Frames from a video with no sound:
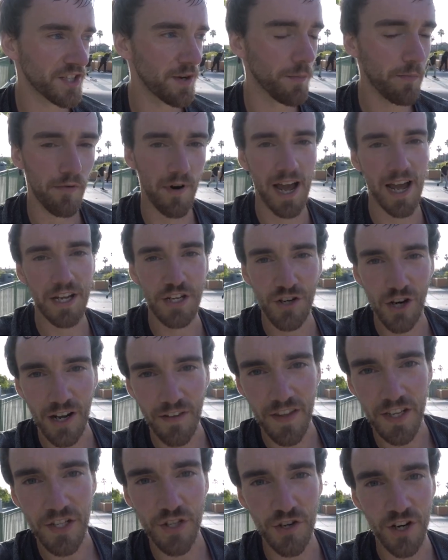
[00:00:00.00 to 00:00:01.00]
a brat trying
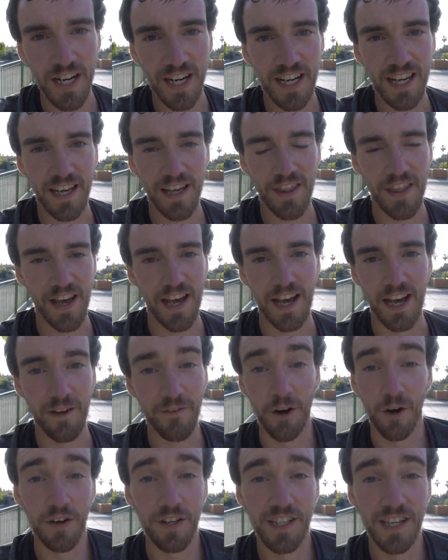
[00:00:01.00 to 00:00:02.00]
this trick that I
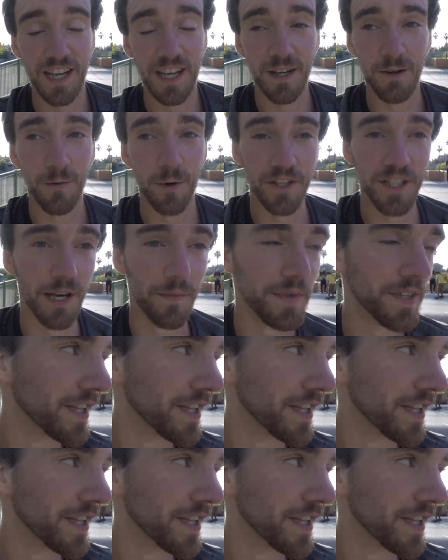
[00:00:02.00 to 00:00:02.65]
forgot to say what's up to